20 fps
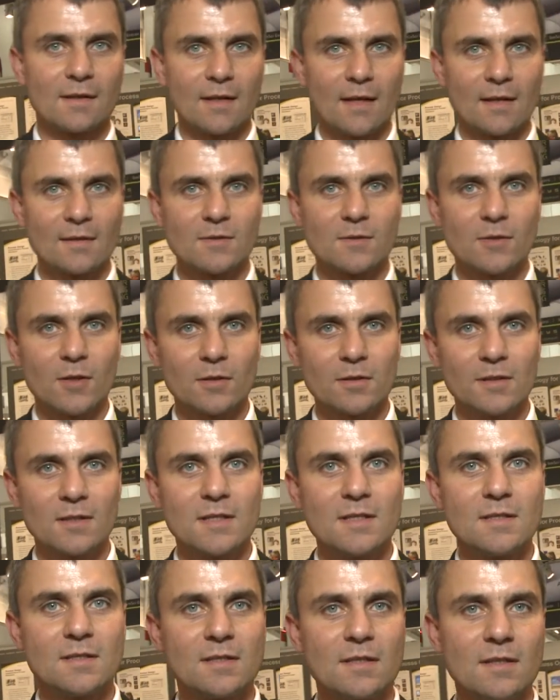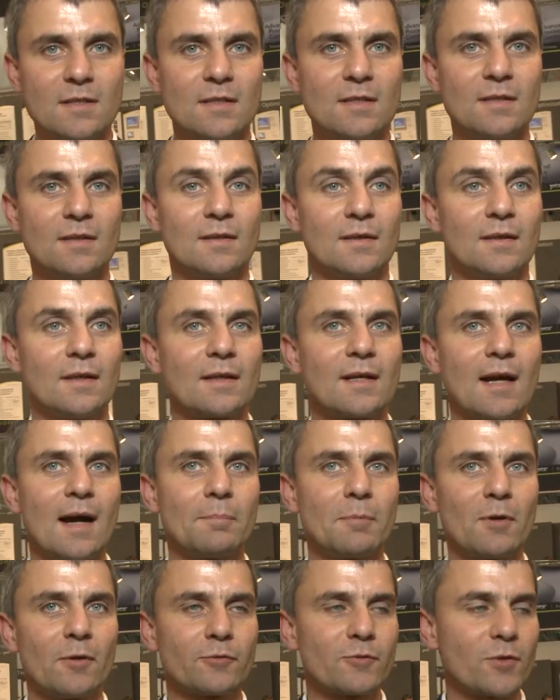can certainly see a
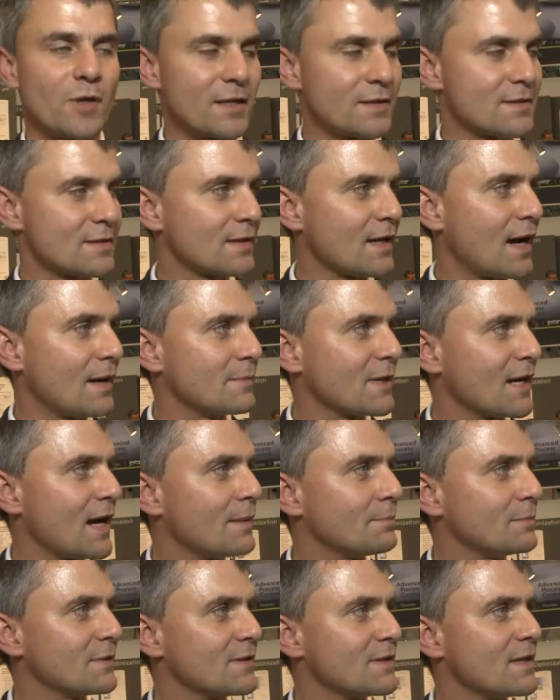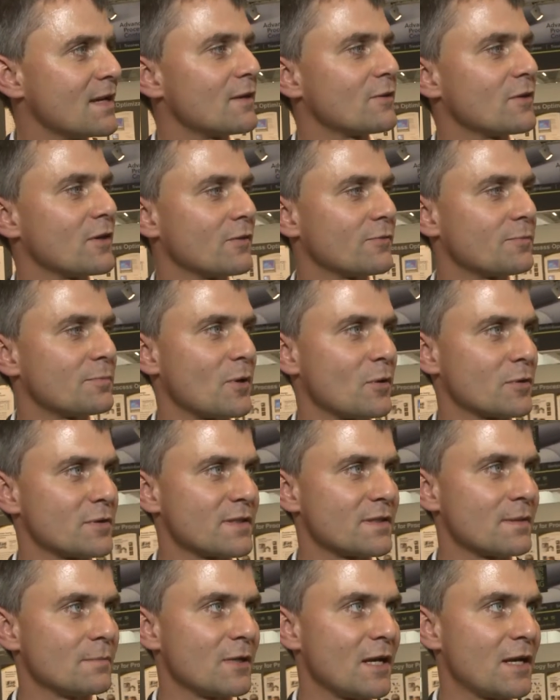couple of trends coming up in the area of process
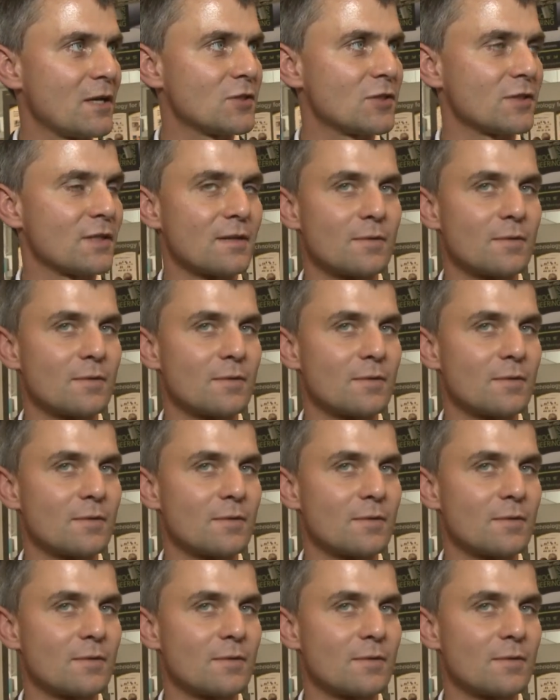simulation.